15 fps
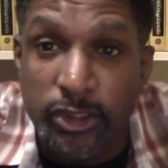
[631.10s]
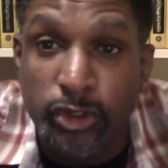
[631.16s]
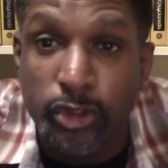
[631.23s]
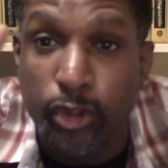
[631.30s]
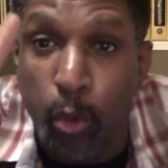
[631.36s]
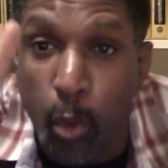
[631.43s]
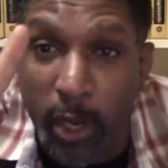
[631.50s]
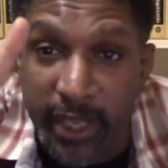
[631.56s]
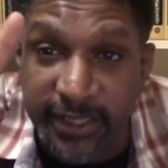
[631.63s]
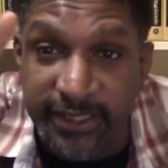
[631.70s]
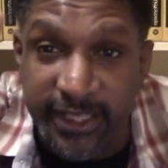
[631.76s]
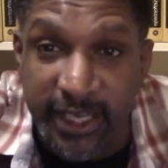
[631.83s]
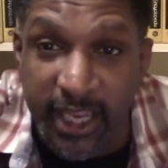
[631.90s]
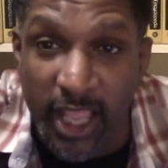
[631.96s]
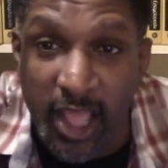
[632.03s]

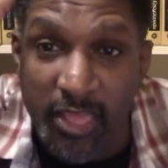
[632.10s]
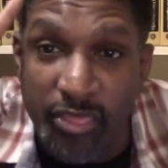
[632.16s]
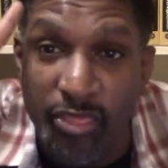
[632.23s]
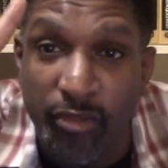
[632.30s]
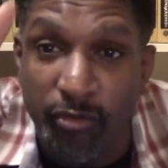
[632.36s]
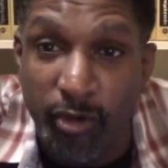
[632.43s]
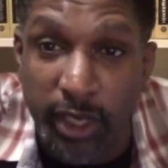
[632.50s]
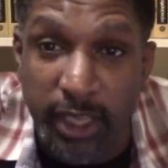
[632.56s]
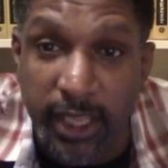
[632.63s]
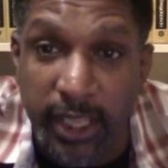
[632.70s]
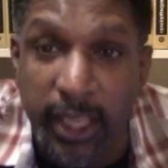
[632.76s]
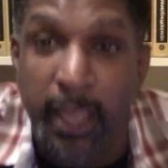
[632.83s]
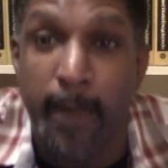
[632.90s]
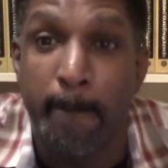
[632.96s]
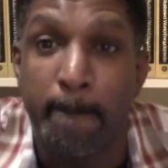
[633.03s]

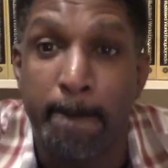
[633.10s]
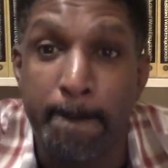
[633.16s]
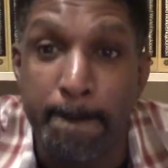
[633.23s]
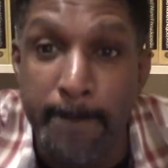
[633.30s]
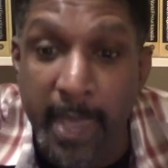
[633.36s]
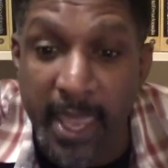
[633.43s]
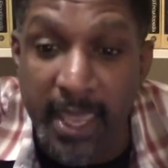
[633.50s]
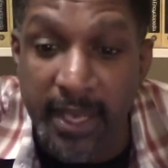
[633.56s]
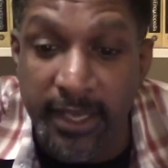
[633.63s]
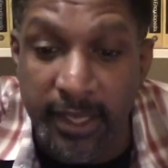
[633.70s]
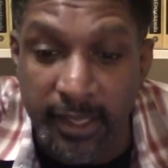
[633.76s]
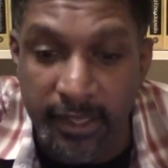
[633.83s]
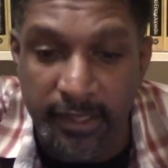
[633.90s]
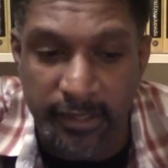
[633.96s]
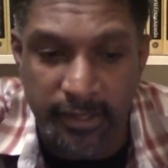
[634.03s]
23 men
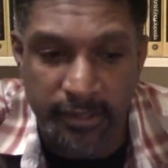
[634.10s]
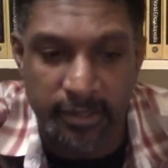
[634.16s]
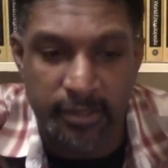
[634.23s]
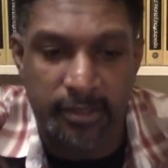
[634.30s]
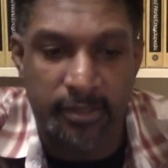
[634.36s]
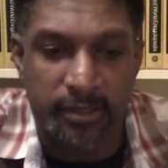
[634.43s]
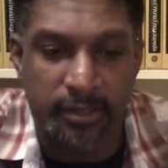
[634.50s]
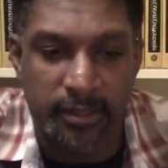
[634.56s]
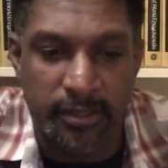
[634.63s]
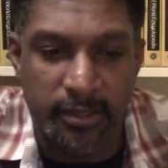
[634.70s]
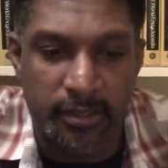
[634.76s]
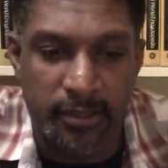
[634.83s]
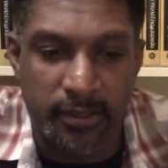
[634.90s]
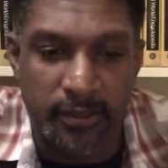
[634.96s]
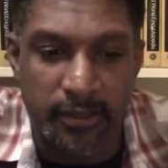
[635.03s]

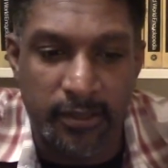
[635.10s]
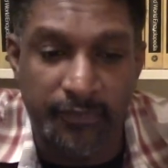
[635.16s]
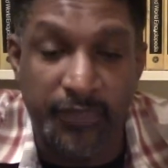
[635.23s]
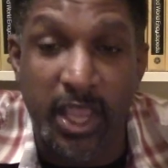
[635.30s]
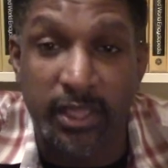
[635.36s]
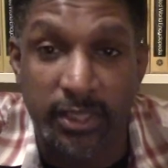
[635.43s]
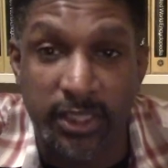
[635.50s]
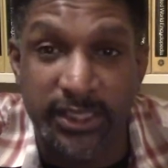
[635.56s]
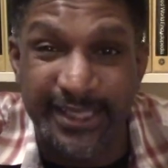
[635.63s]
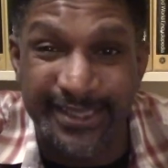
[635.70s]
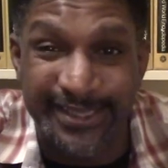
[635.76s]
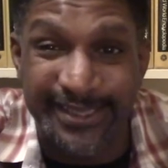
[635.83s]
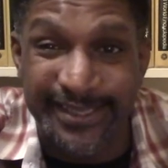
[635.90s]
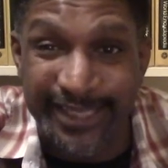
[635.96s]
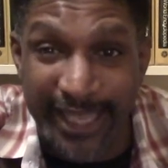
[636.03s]
that Lilith
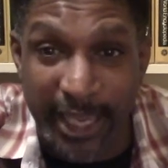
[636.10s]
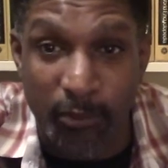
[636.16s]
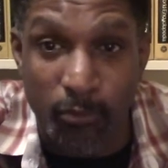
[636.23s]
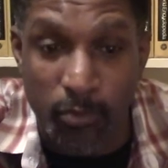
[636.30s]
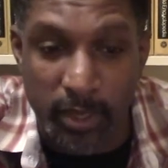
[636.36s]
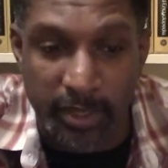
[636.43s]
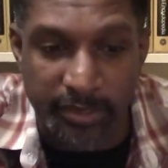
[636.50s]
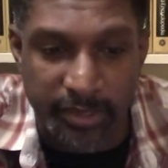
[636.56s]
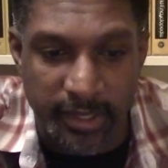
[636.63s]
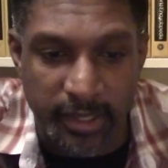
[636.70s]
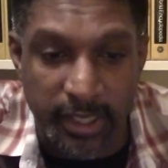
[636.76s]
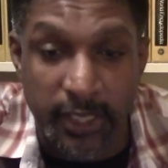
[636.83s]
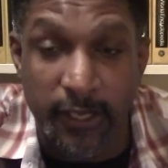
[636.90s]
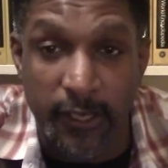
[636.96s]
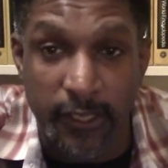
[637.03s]
slept with
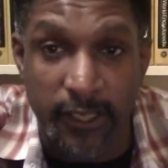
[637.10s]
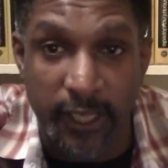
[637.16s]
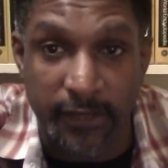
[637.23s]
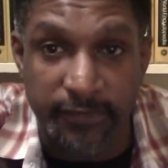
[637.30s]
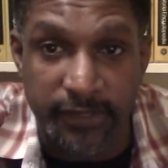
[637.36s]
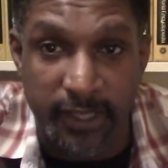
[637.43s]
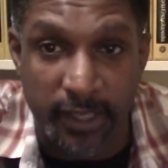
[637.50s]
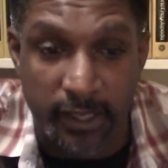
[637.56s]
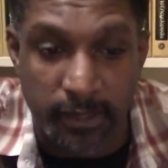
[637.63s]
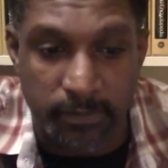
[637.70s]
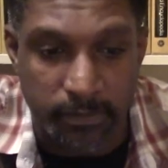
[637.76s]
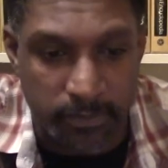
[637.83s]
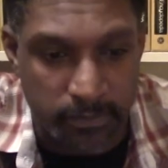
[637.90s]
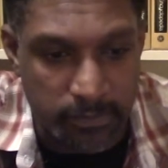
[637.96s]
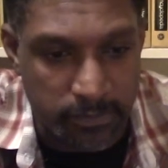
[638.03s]
in her lifetime.
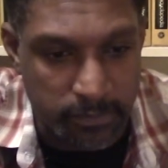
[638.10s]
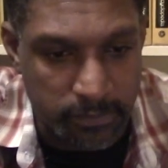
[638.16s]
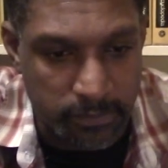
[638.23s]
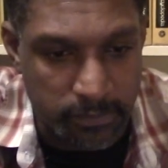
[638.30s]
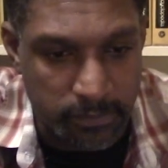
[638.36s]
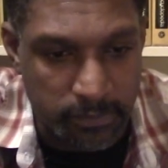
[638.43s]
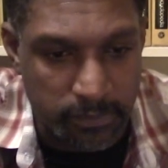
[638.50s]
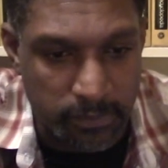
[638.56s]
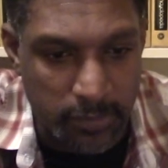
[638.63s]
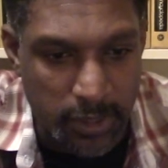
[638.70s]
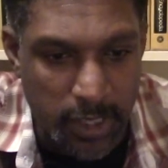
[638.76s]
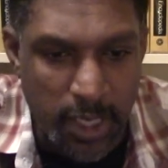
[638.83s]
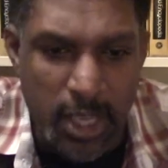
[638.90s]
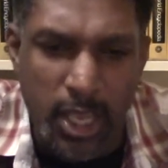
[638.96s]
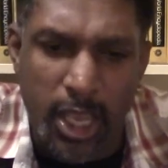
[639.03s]

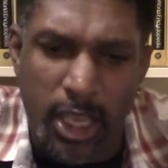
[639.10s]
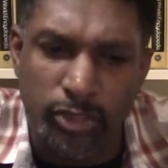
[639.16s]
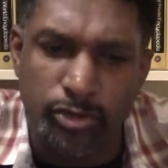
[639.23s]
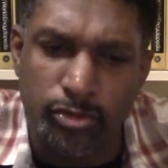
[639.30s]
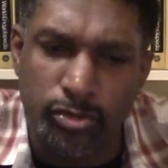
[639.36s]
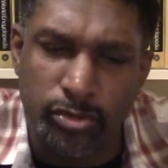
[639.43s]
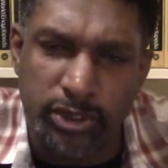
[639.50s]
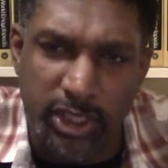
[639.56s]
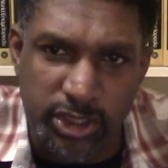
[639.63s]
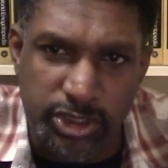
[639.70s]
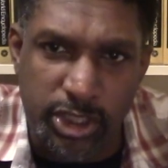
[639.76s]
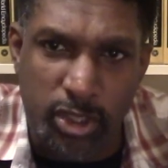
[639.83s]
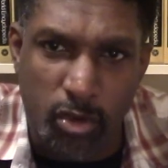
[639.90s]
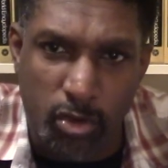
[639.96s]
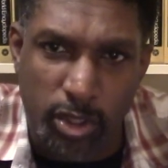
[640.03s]
How do you think
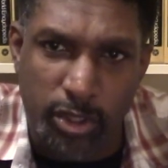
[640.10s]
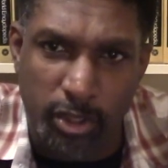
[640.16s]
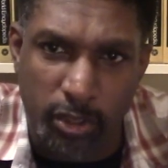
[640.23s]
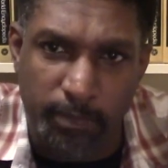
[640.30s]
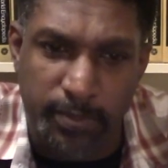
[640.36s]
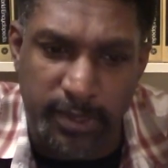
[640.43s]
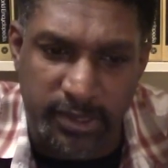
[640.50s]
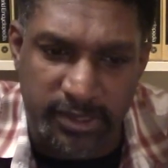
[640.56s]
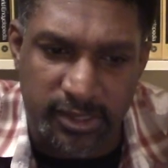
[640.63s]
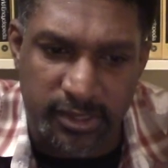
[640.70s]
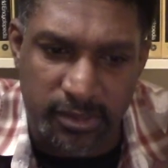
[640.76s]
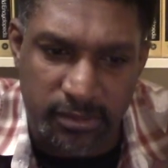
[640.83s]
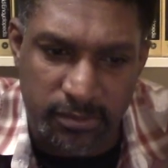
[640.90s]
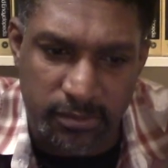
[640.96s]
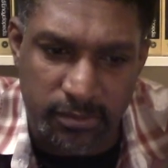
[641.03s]
she caught herpes?
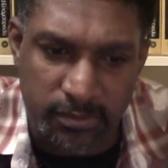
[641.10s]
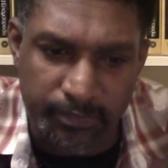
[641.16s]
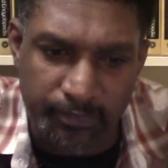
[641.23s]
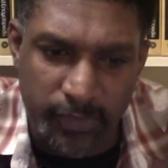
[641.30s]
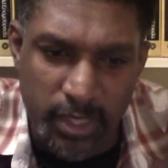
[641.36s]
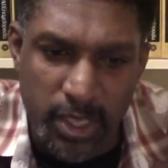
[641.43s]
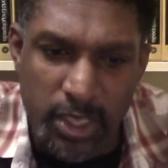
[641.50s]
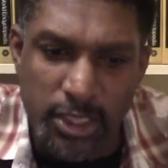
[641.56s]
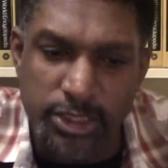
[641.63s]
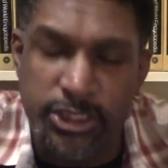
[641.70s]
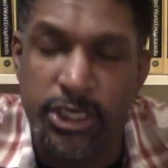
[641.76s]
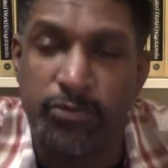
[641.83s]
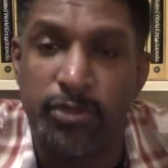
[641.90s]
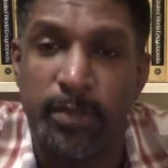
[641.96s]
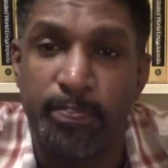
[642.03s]

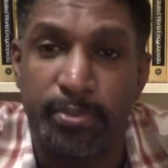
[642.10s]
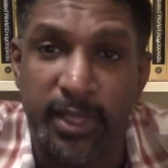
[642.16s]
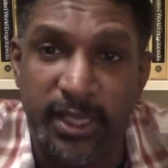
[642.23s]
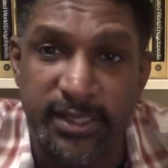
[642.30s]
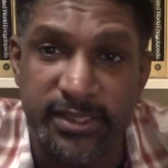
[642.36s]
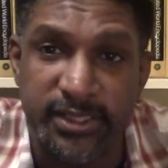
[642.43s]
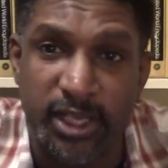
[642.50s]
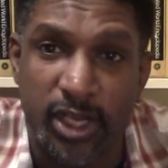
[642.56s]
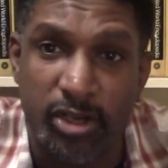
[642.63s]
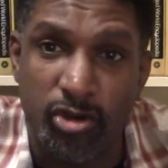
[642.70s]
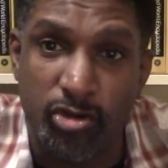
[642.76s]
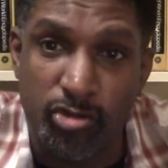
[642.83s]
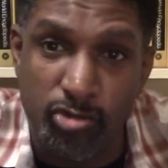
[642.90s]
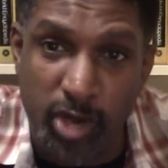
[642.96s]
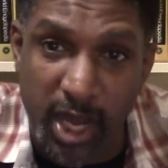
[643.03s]
She replaced her
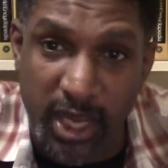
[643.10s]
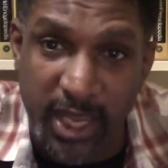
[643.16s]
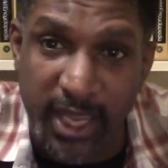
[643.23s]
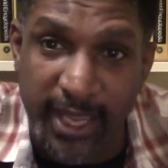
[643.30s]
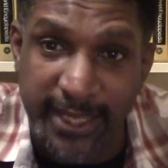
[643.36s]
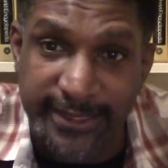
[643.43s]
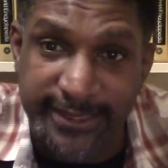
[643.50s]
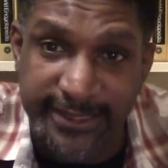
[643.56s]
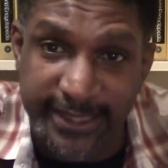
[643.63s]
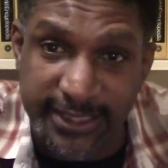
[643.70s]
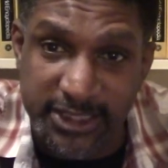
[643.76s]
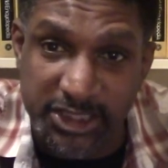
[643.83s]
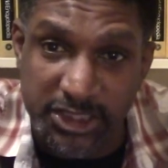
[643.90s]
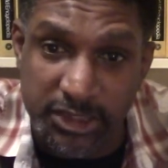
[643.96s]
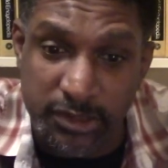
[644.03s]
crack
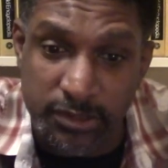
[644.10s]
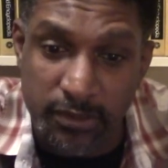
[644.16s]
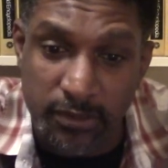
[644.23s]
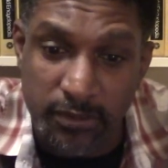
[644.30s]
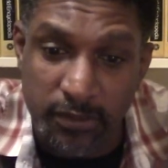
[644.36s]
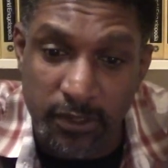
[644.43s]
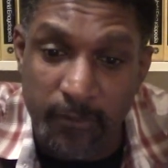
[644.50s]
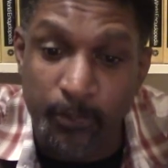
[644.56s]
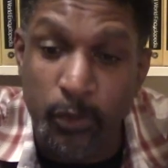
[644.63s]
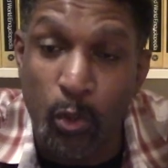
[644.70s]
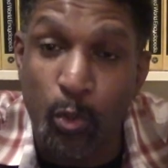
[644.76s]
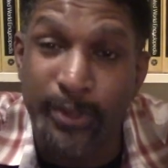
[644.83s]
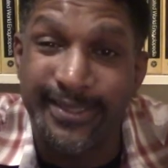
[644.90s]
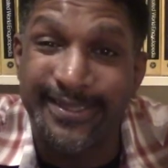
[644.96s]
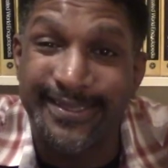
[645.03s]
addiction
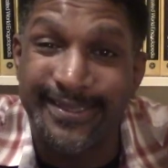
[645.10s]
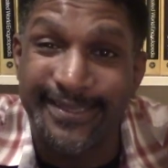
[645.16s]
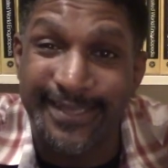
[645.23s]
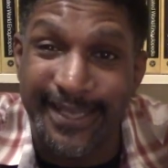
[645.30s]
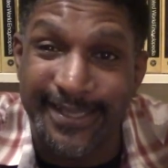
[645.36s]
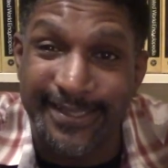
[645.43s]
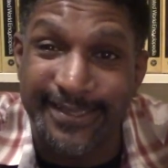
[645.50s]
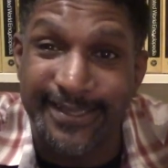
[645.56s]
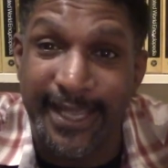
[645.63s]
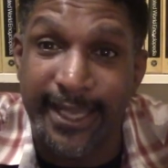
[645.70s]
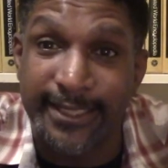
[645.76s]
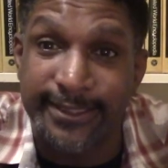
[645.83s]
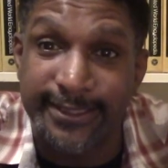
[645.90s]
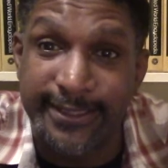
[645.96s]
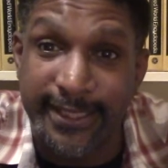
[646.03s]
with sex
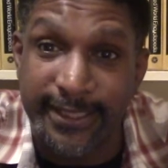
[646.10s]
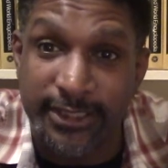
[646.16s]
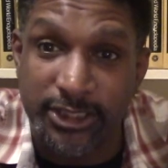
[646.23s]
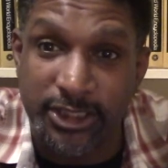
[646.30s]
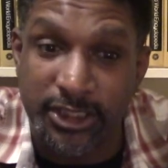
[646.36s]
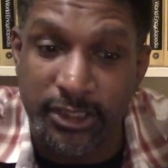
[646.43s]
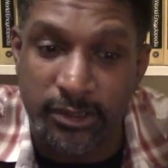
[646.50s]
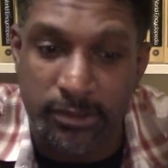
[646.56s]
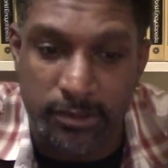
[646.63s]
addiction.